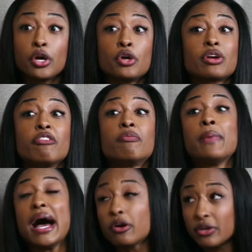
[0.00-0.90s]
drive
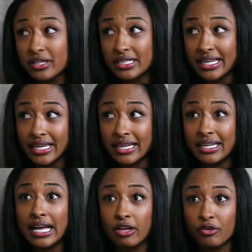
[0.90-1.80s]
backwards in
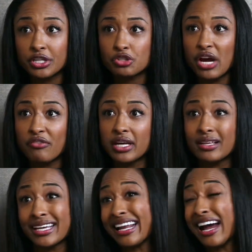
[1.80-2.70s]
California traffic
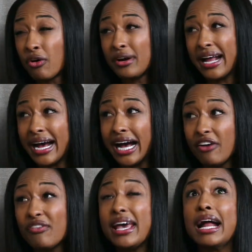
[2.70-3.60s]
like an hour and a
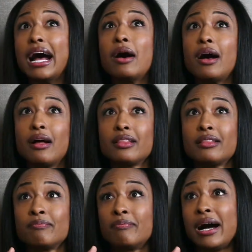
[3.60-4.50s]
half, and
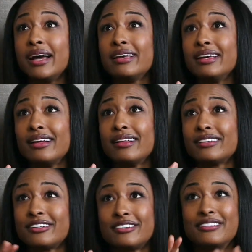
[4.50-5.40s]
my
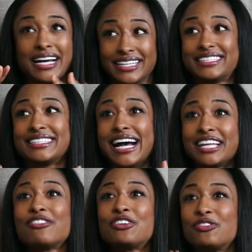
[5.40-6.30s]
little ass is at
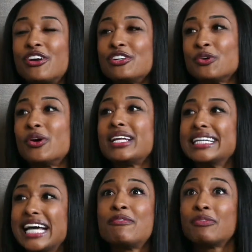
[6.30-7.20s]
the front door, like
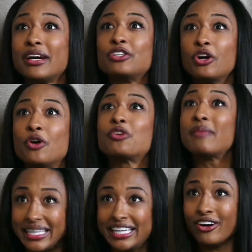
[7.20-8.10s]
tapping my toe with my
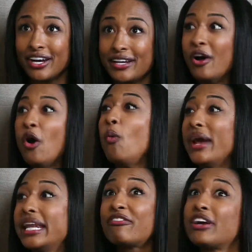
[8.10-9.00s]
gi on,
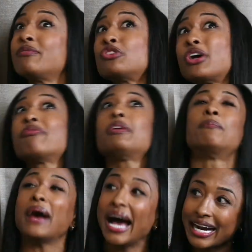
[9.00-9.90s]
waiting for him to drive me
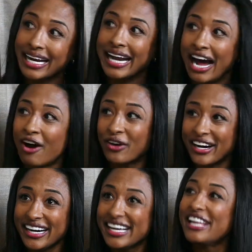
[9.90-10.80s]
back an hour
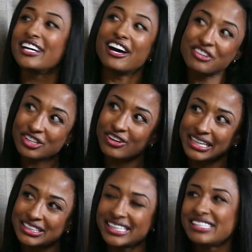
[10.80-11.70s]
the other
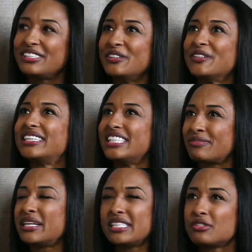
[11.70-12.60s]
direction to this
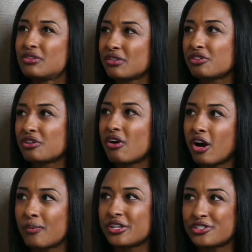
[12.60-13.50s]
place I was doing judo,
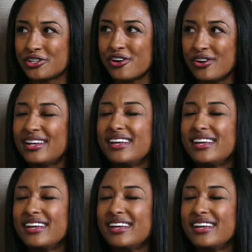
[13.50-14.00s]
Harbor Judo.